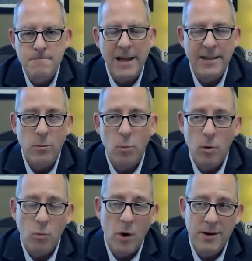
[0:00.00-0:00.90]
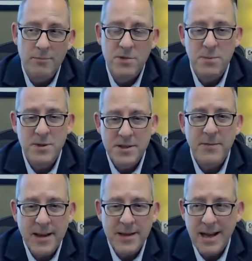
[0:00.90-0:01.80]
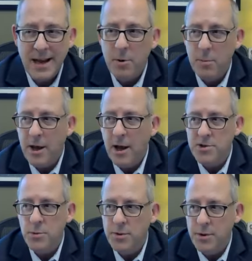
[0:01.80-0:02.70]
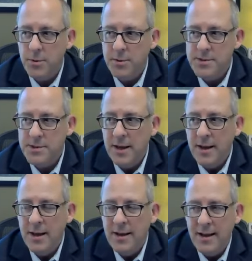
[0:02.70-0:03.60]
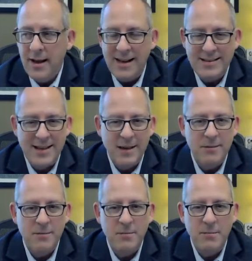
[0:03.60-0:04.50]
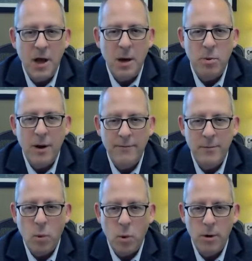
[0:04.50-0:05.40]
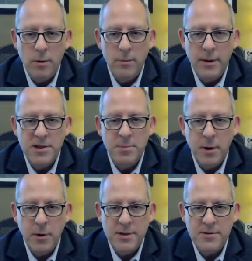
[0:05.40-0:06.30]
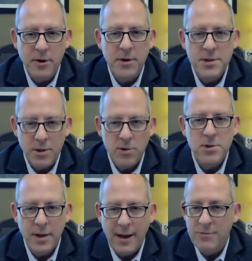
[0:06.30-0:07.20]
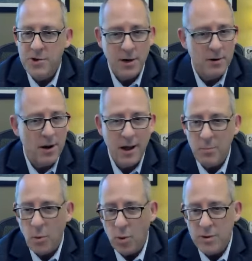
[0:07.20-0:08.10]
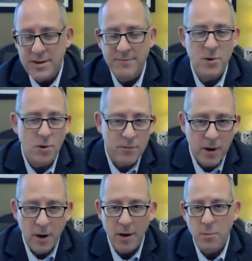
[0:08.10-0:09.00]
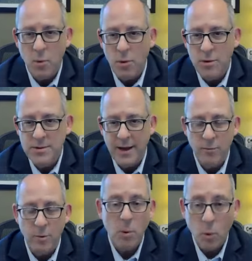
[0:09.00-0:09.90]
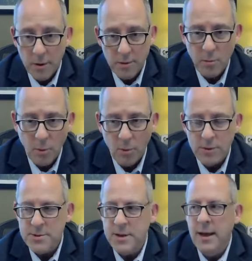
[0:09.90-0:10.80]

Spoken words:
I think one specific example, to be honest with you, is I take nonprofit board experience very seriously. I've chaired a lot of boards. I've served on a lot of boards. I've reported to boards.